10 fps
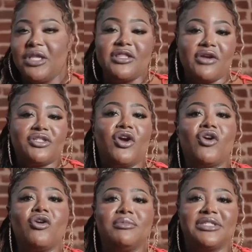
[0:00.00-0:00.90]
there are
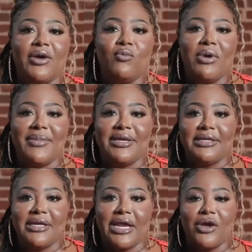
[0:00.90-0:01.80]
terms that women
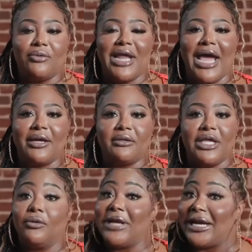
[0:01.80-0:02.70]
don't like.
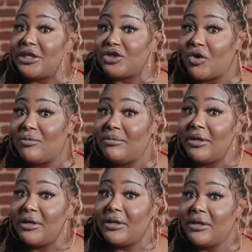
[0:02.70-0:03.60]
They don't like the term
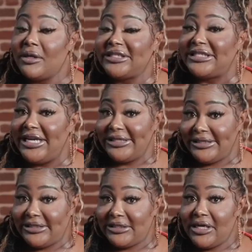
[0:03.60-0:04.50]

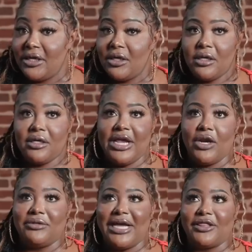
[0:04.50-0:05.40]
cis. They
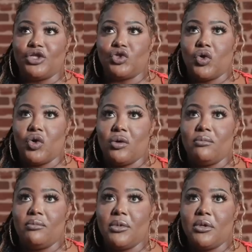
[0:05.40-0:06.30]
don't like the
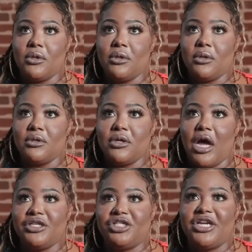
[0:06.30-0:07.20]
term a
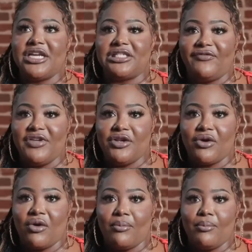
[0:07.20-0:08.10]
uh, chest
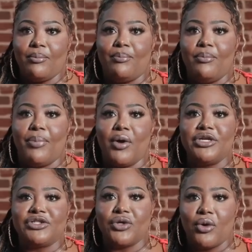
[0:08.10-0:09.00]
feeder,
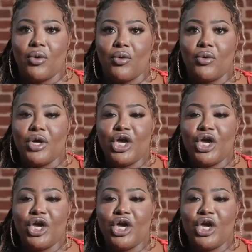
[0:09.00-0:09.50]
bonus hole,